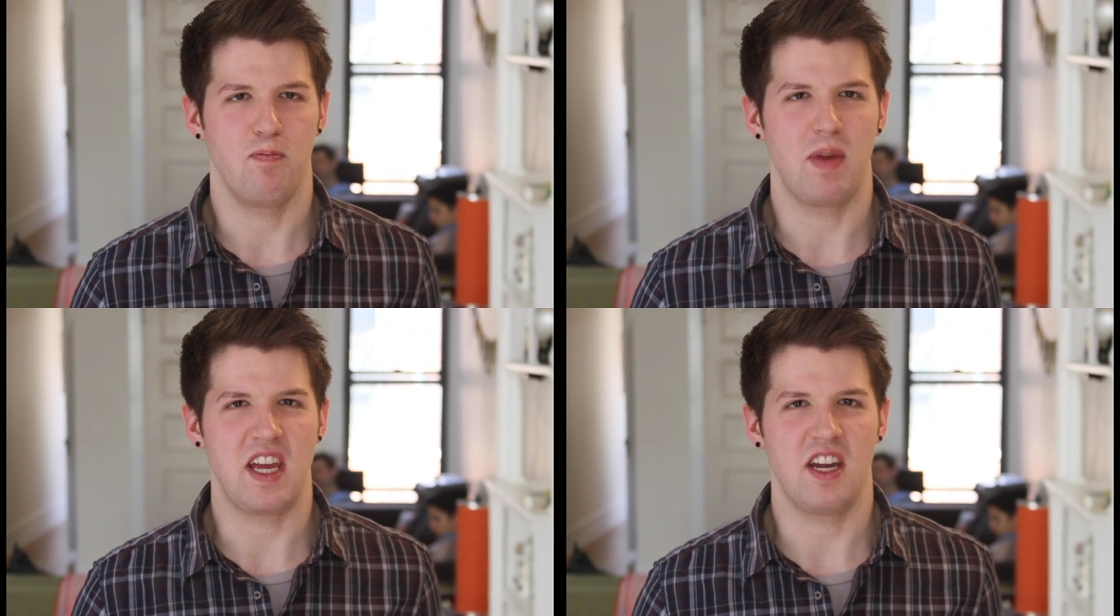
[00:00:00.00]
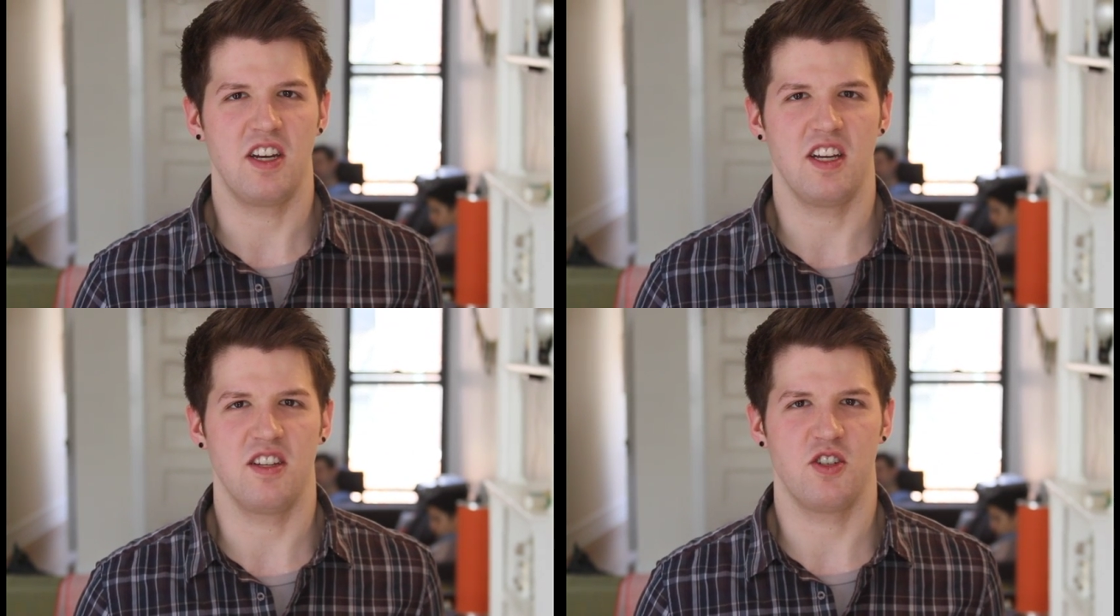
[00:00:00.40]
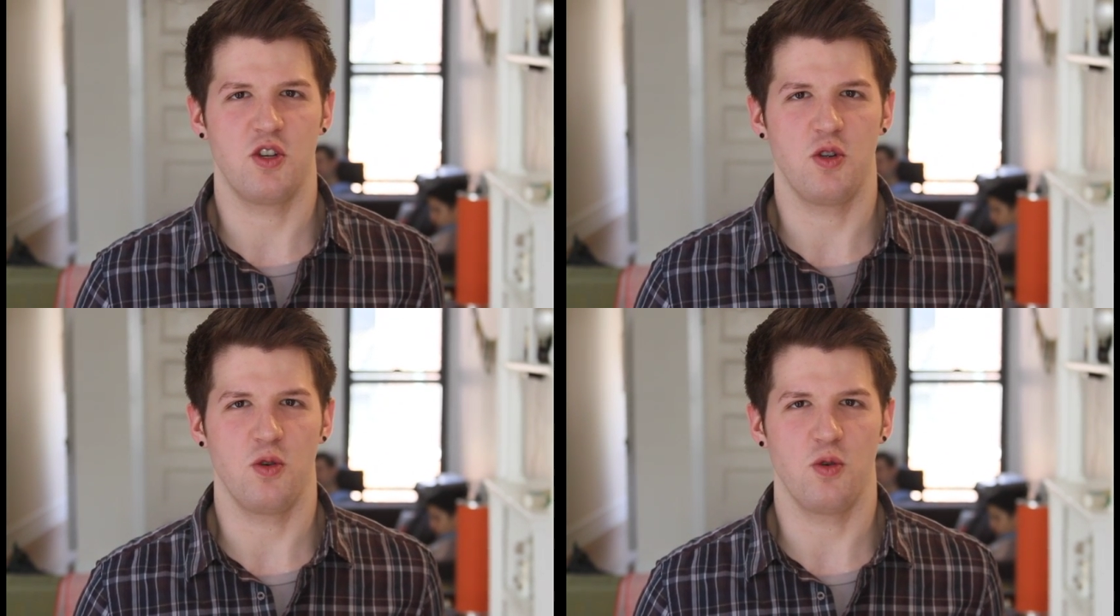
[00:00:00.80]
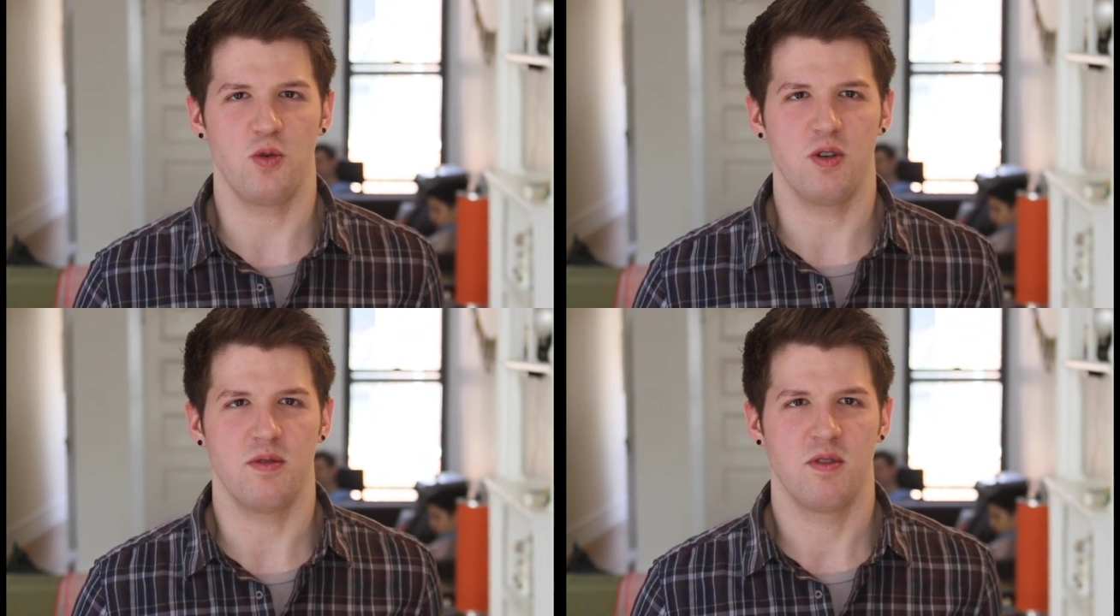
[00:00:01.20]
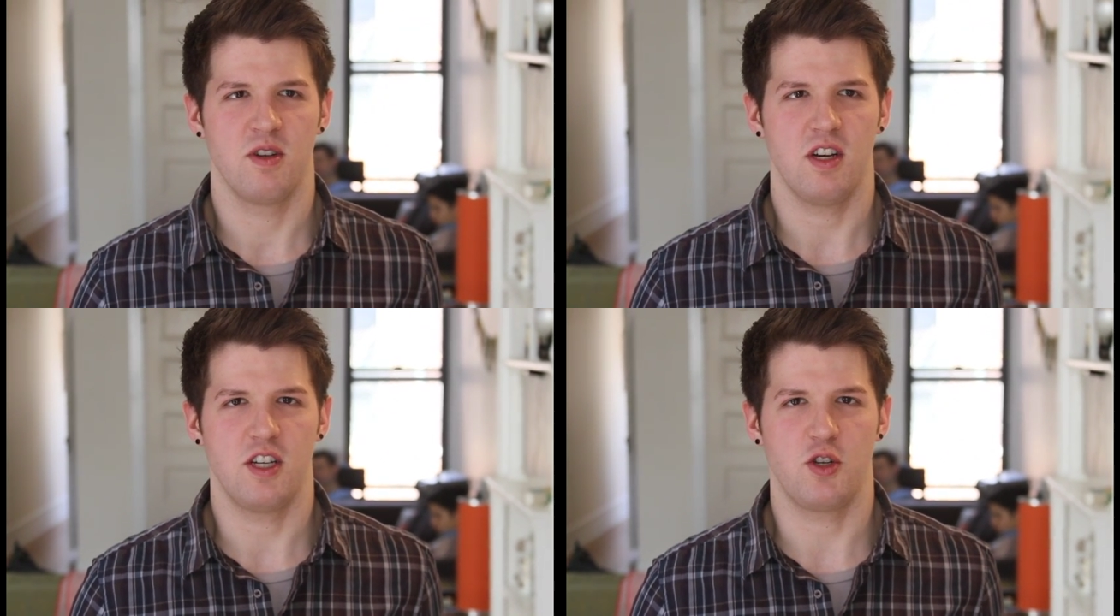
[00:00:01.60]
bean into
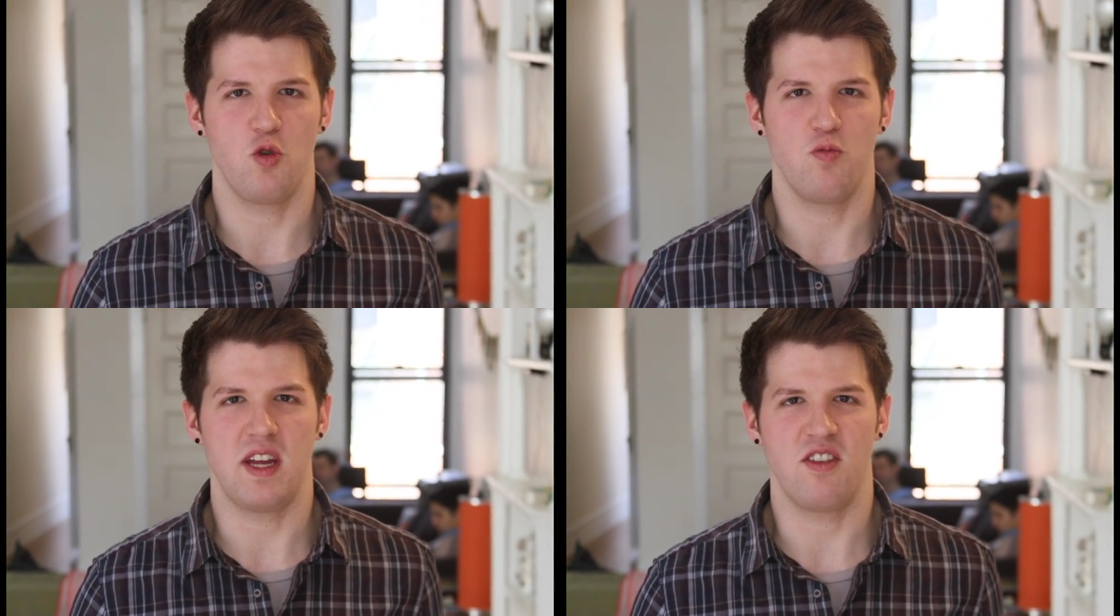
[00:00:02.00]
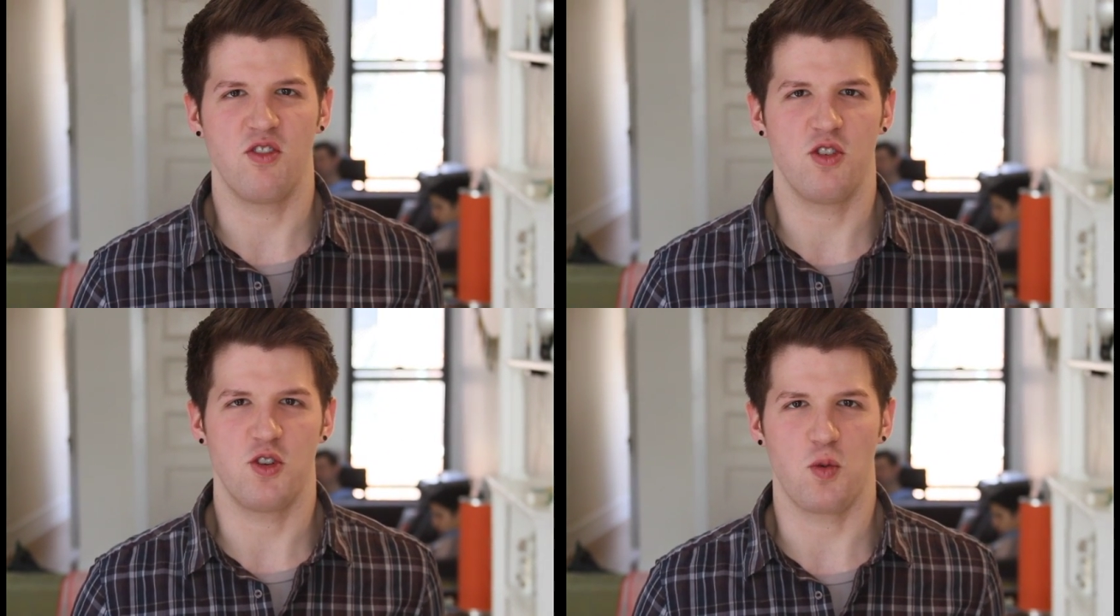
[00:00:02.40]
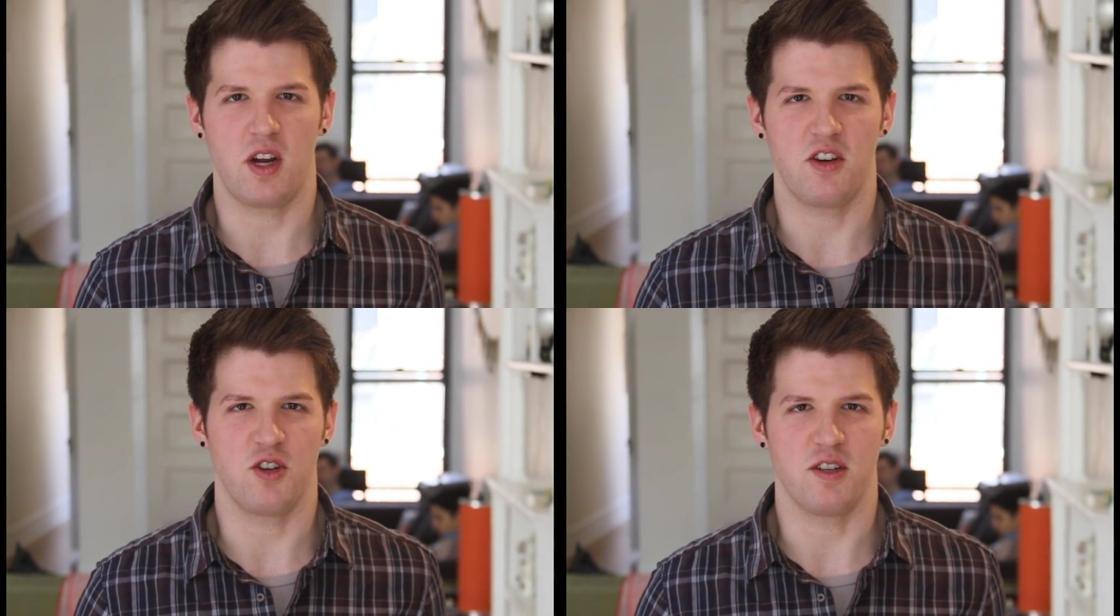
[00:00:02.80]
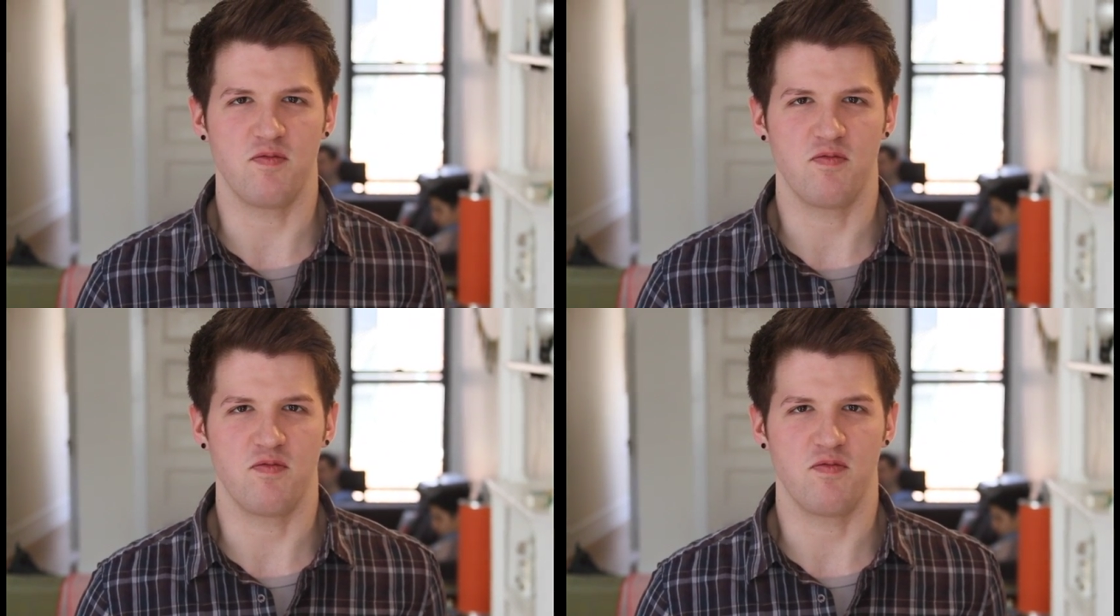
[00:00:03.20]
a 2-bean situation.